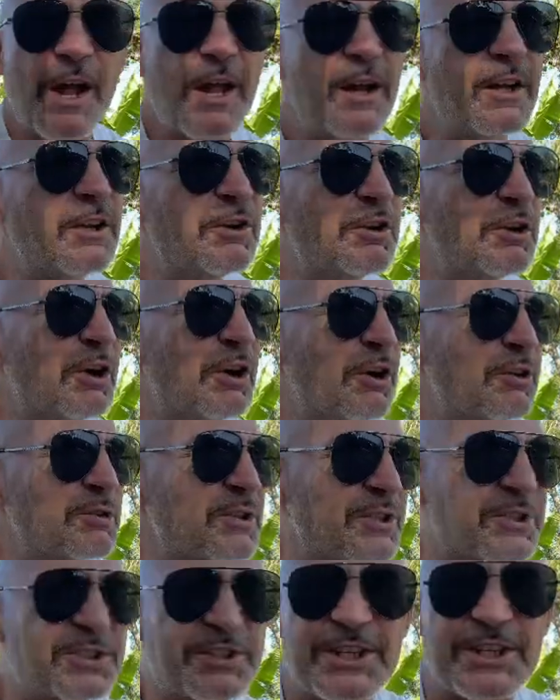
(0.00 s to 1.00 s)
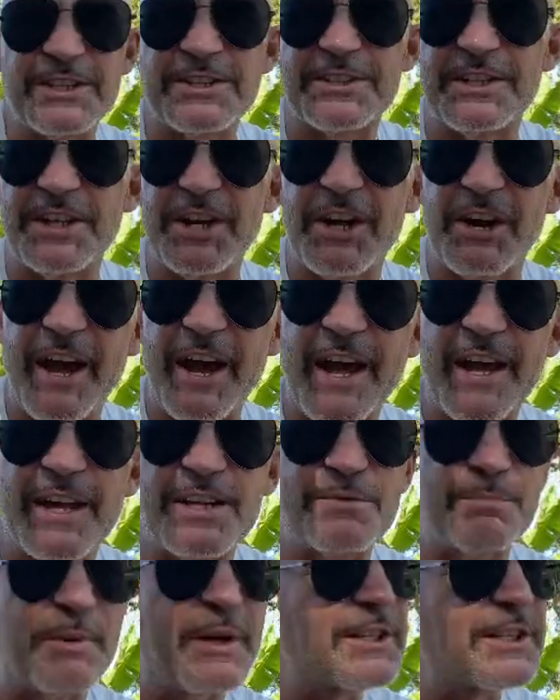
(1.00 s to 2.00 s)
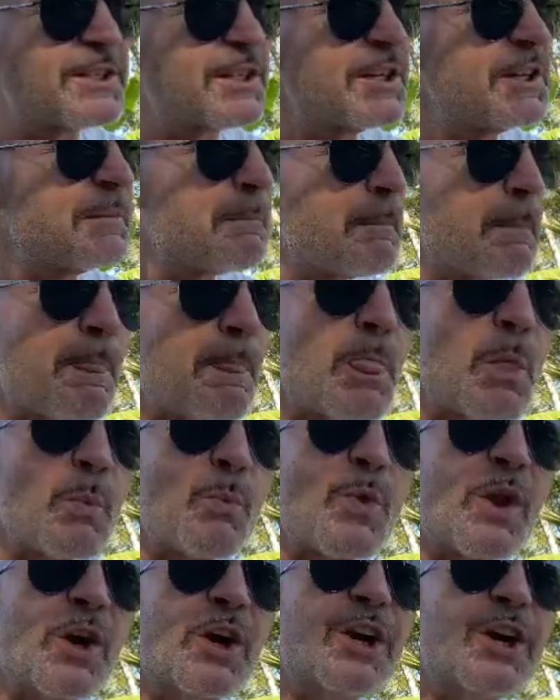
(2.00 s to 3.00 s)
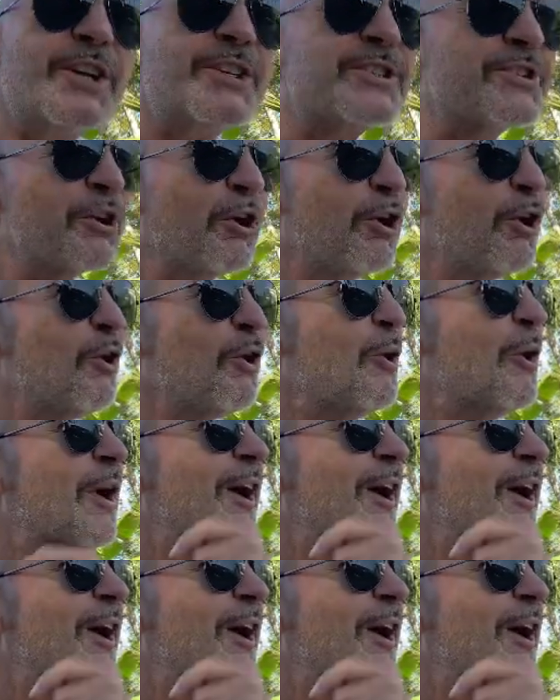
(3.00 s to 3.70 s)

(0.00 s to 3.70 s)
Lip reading: you know, just kissing their ass, basically. So,